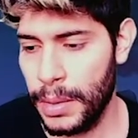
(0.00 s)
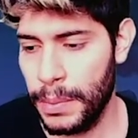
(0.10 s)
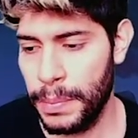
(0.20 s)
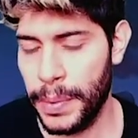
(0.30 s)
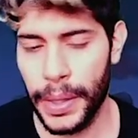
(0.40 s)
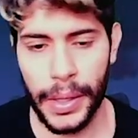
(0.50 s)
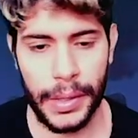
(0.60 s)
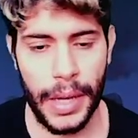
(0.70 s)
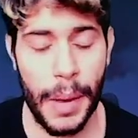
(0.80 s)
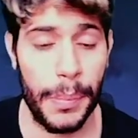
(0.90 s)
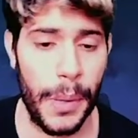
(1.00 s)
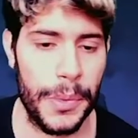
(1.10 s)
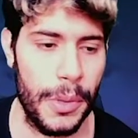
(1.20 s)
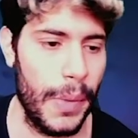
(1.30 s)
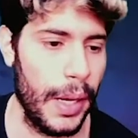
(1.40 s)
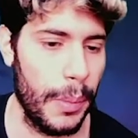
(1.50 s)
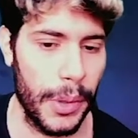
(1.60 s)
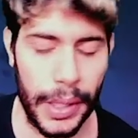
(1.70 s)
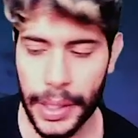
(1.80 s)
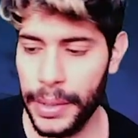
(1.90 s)
But yeah, props to my
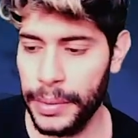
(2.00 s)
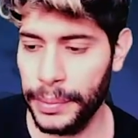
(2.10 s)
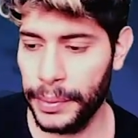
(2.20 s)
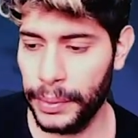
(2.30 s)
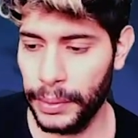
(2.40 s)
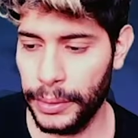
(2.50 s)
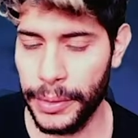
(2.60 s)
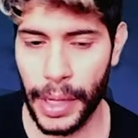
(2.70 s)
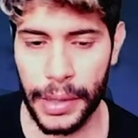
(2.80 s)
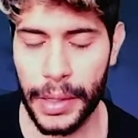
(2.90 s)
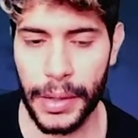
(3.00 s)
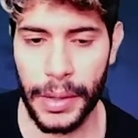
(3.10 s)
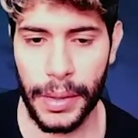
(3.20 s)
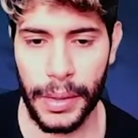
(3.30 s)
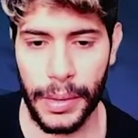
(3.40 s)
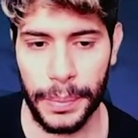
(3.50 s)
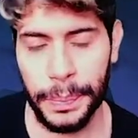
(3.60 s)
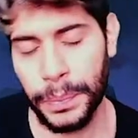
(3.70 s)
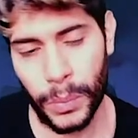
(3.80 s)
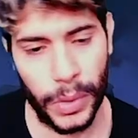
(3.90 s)
opponent here, finding the
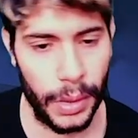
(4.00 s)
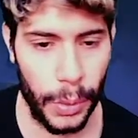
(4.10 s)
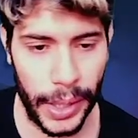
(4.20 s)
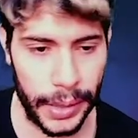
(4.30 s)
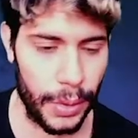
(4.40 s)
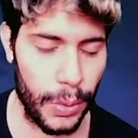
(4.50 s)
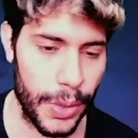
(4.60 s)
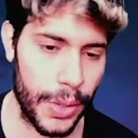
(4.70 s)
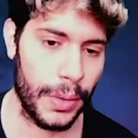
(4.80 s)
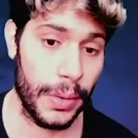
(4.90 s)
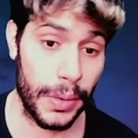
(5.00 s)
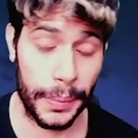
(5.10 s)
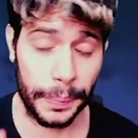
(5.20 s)
right solutions.